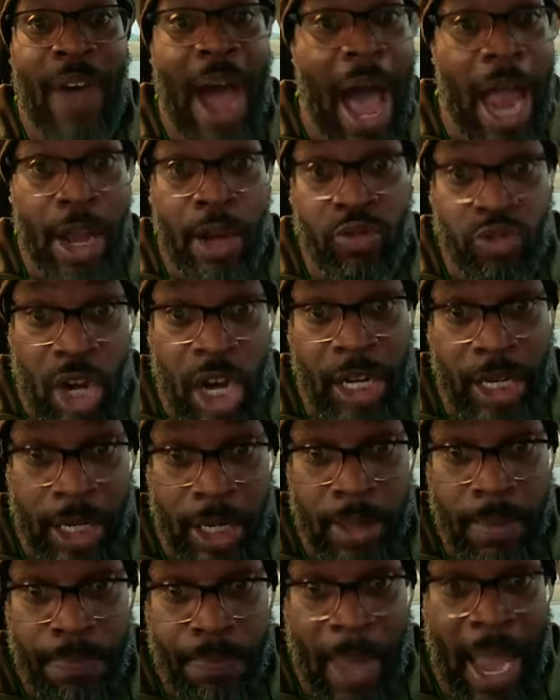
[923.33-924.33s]
uh,
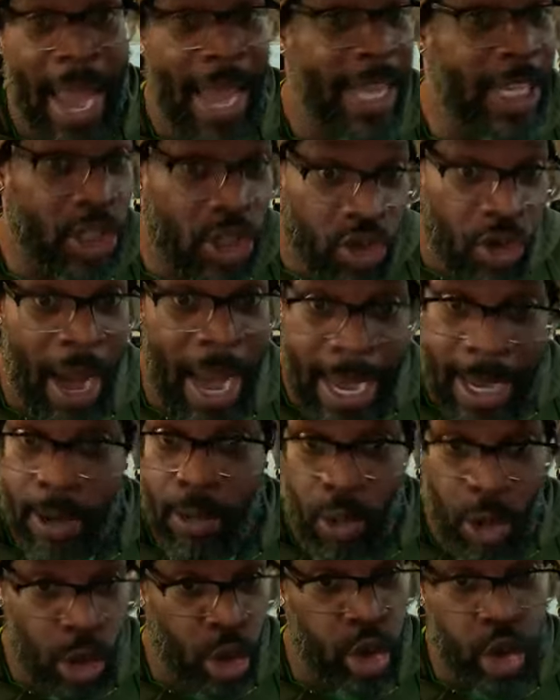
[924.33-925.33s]
violent runner, and
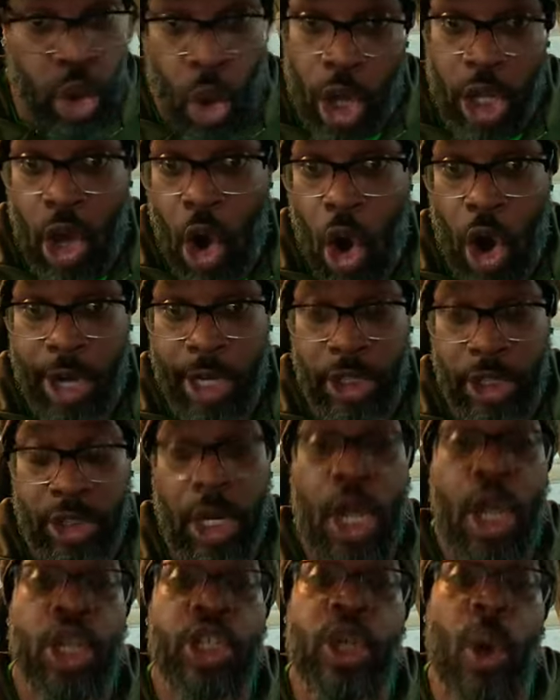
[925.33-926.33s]
he's great
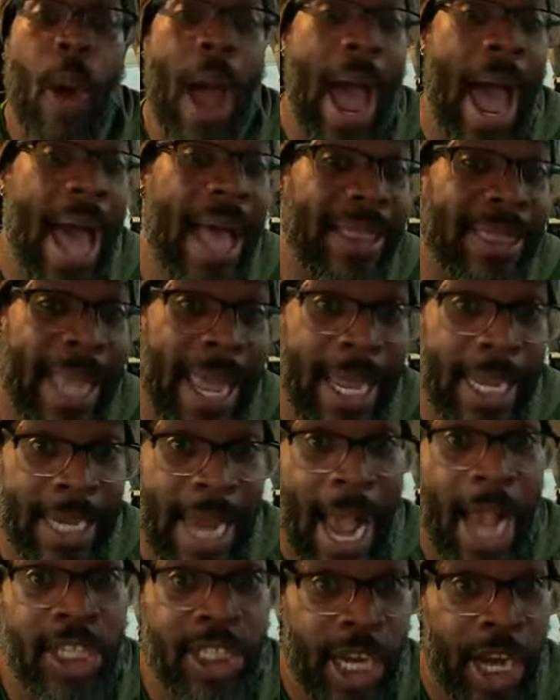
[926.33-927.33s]
short yardage. So
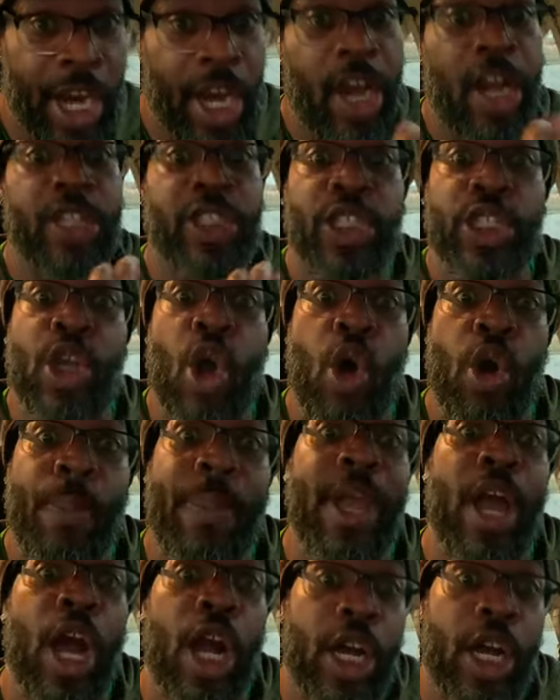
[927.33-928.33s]
I think Najee
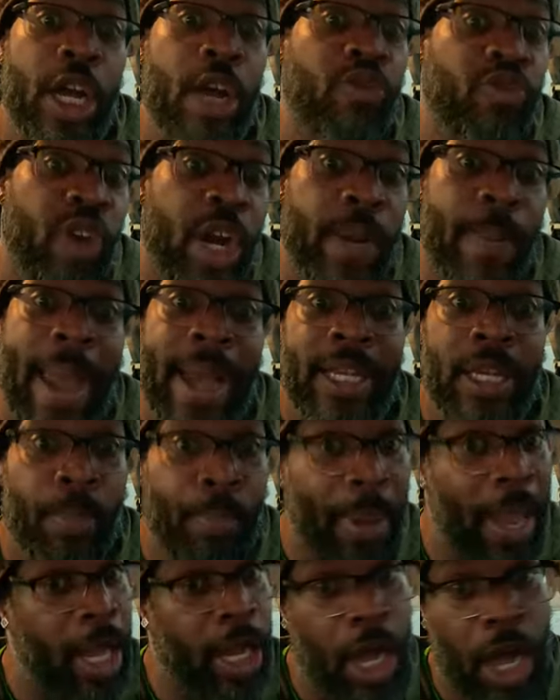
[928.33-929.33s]
Harris is going to be a good
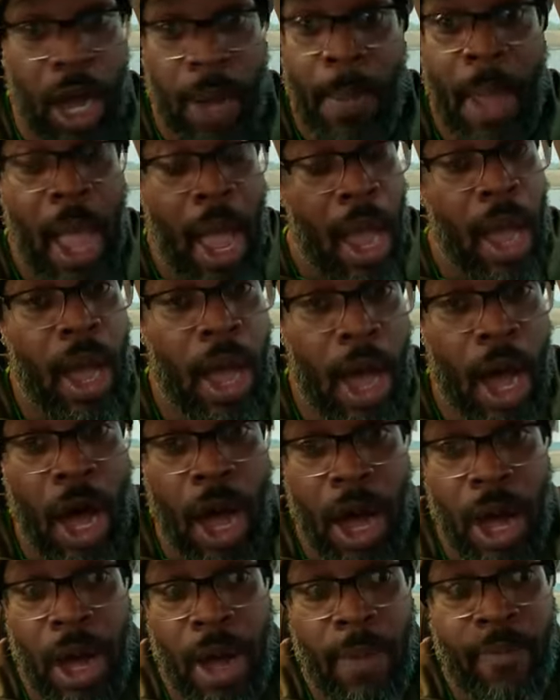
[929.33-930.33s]
running back to pick up
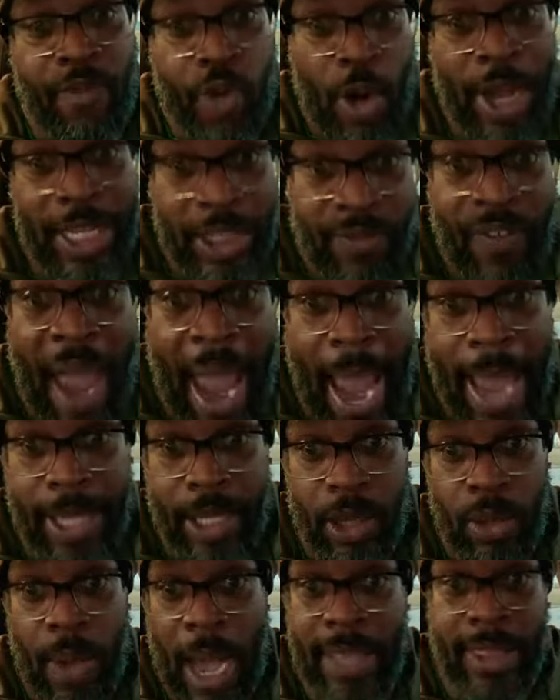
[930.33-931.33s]
um,
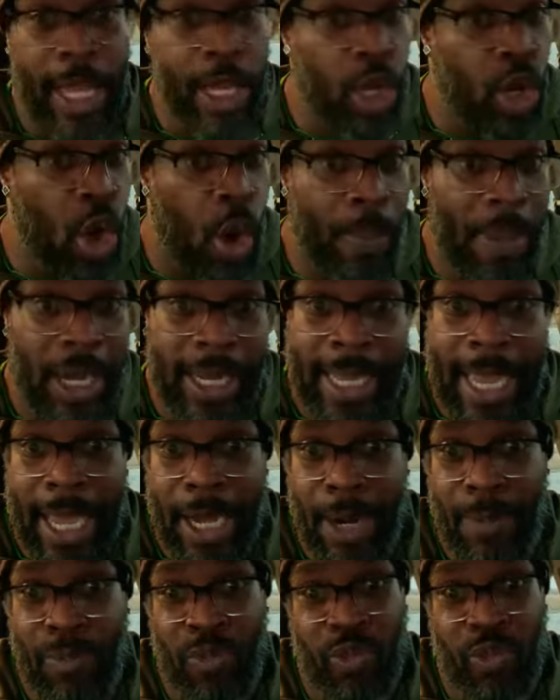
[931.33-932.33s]
for his value. I
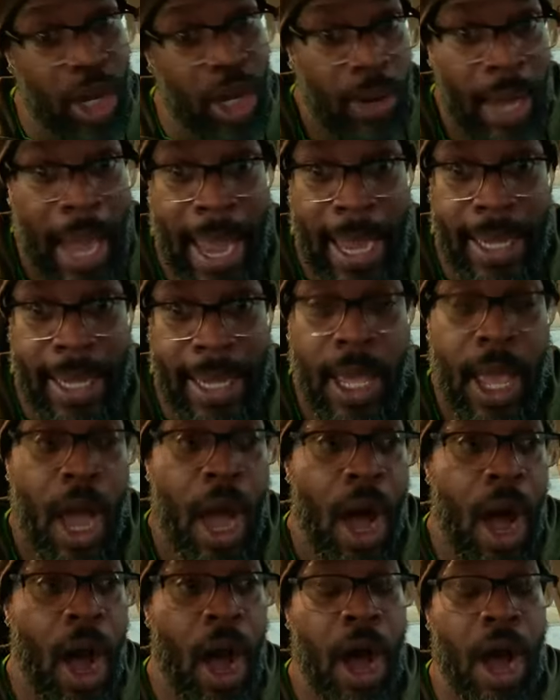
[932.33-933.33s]
think you're going to be able to get him
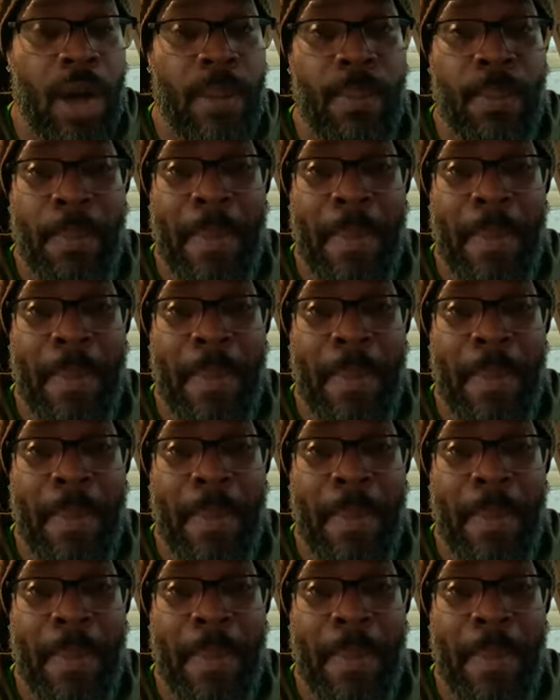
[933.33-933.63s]
real late.